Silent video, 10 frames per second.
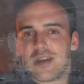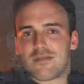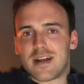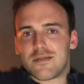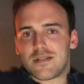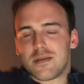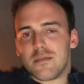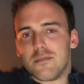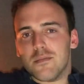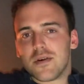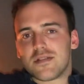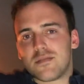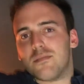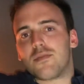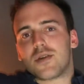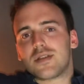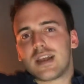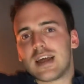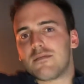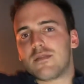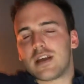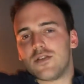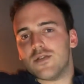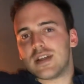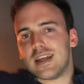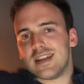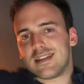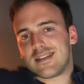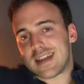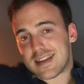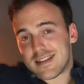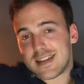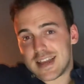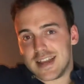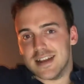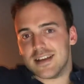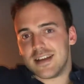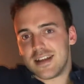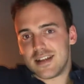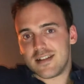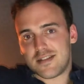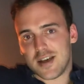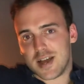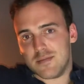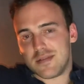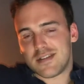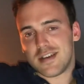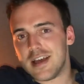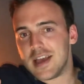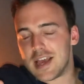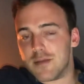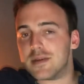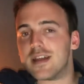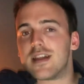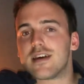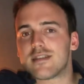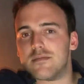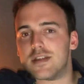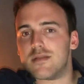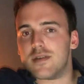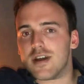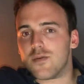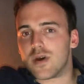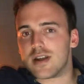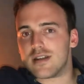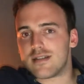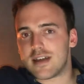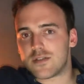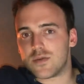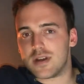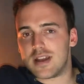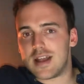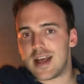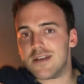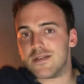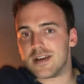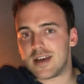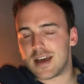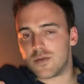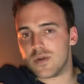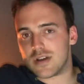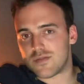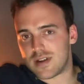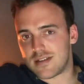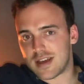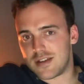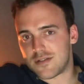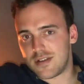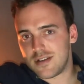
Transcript: round, Moss broke the lap record 16 times. It'd be the last time DBR1/1 ever had a Works Racing entry,